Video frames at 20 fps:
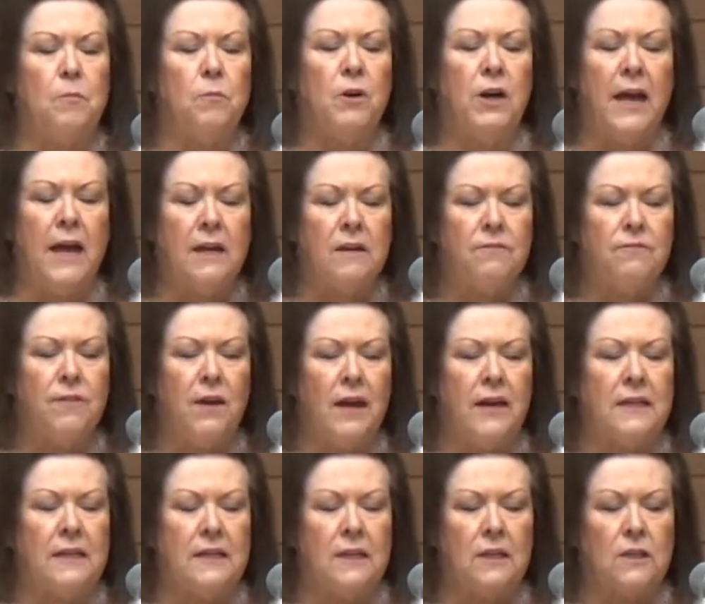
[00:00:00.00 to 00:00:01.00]
and we're
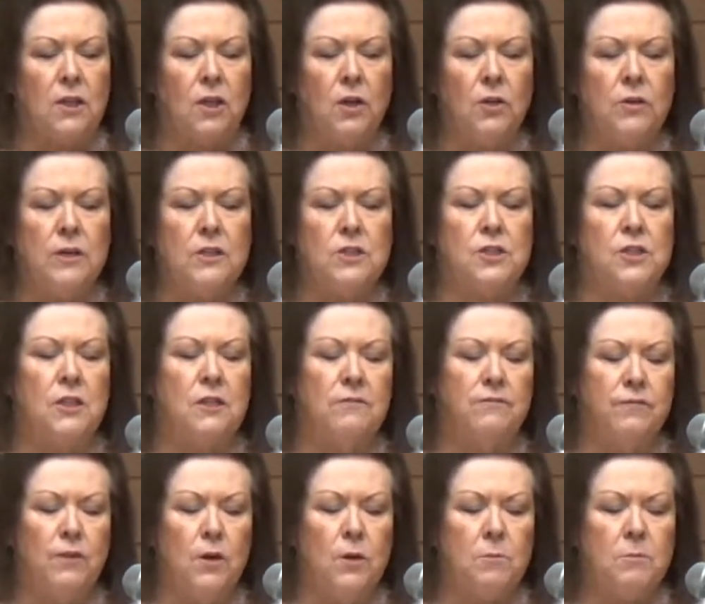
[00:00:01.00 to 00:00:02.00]
edified and encouraged and
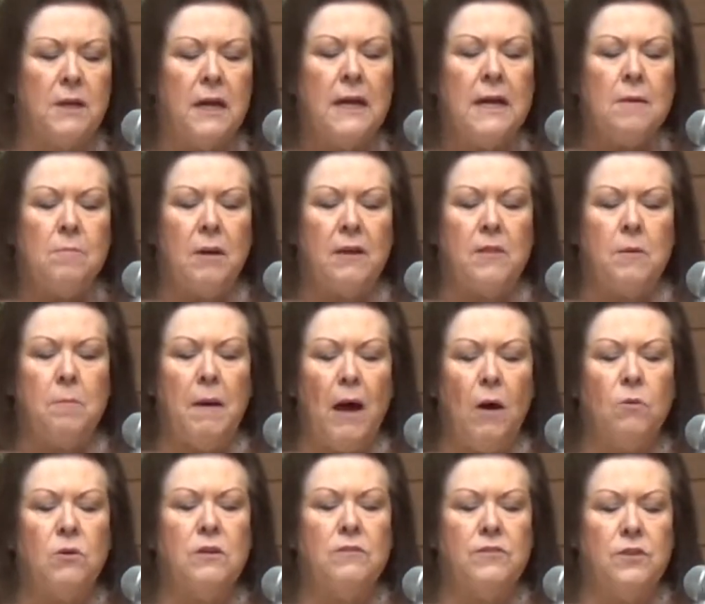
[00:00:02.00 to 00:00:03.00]
affirmed by the
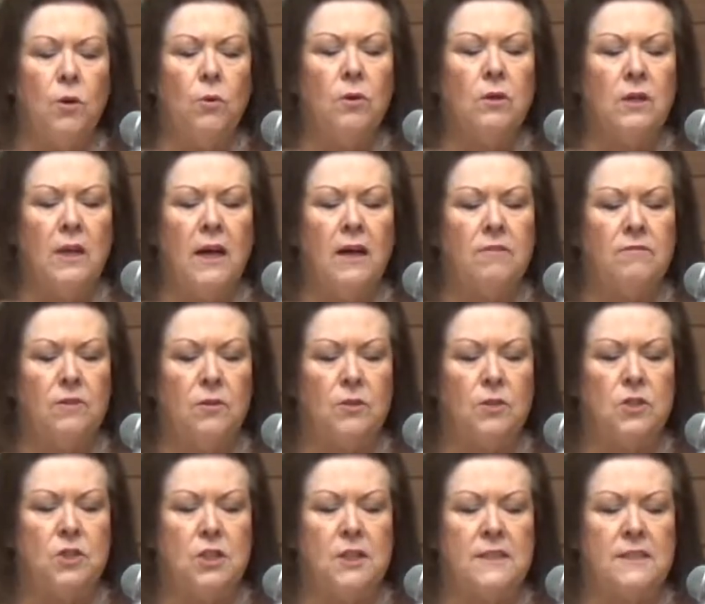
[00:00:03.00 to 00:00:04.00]
power of your love,
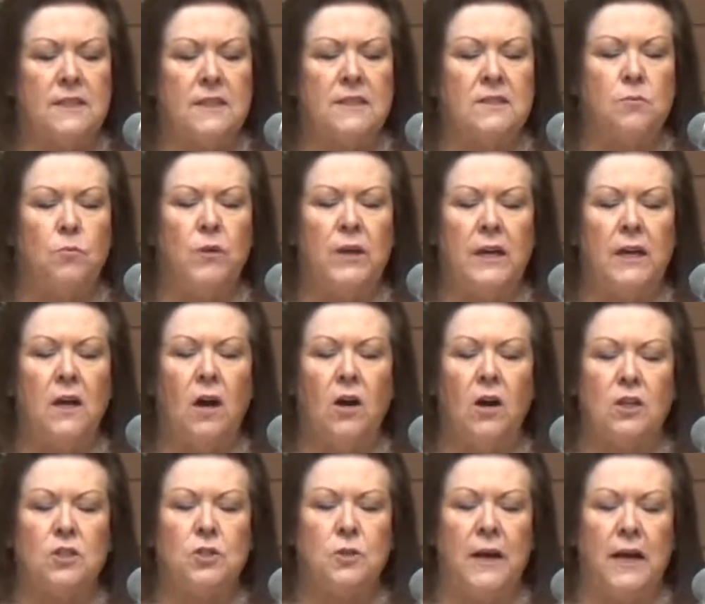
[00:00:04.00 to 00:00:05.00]
Lord Jesus. We
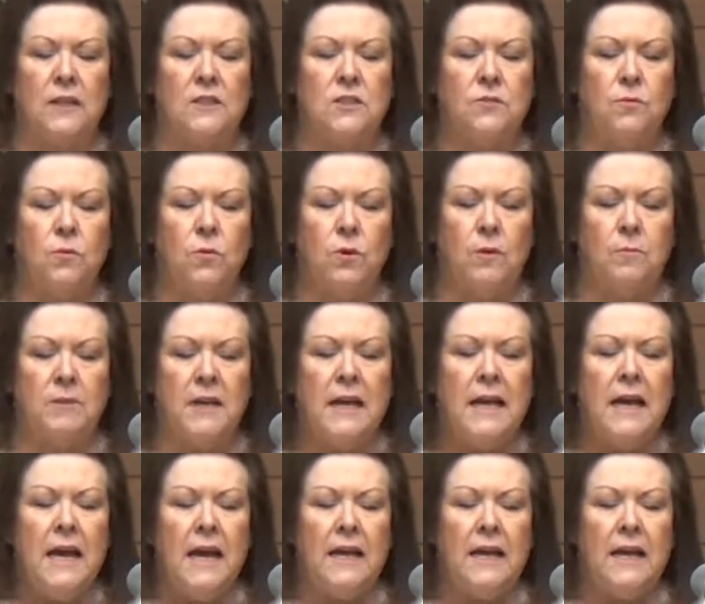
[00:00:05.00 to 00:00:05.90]
are transformed.